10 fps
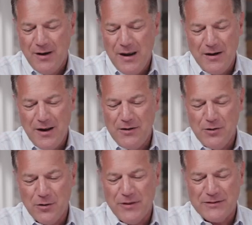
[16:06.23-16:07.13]
And you
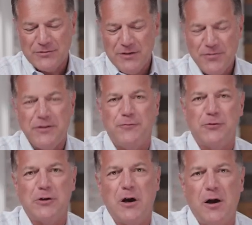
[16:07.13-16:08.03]
know, that's nothing
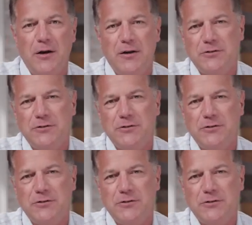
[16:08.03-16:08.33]
for God.